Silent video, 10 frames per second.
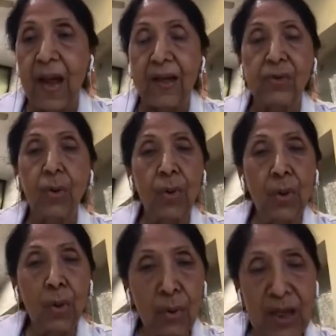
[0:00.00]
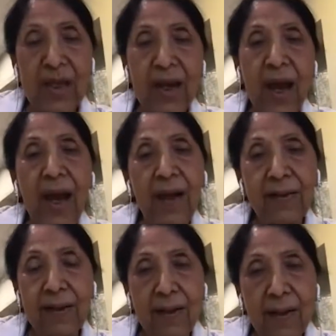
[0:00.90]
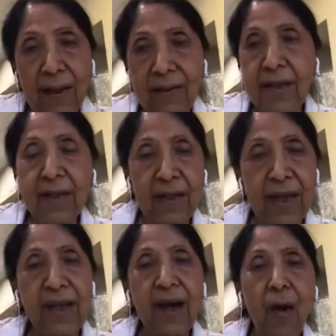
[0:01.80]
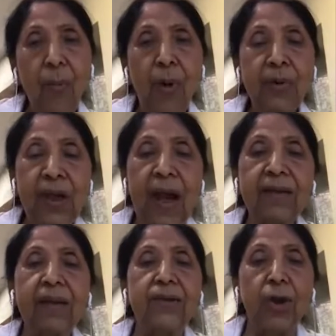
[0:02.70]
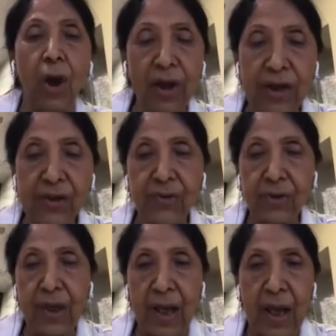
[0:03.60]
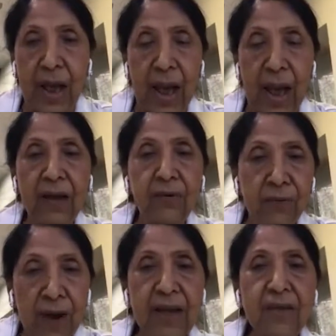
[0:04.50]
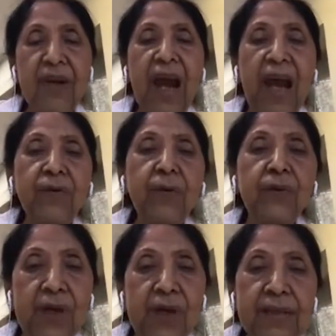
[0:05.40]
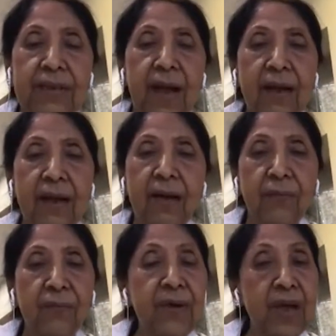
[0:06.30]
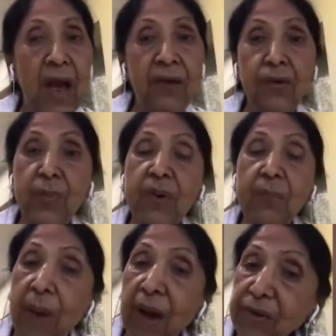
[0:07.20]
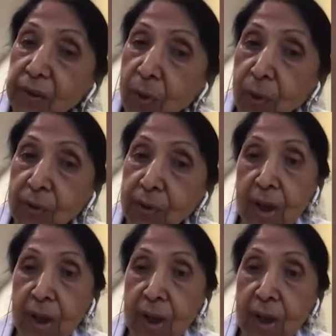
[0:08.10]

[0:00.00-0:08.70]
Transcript: So looking at the thinking about at the knowledge, and when we have to restart, we have to be much more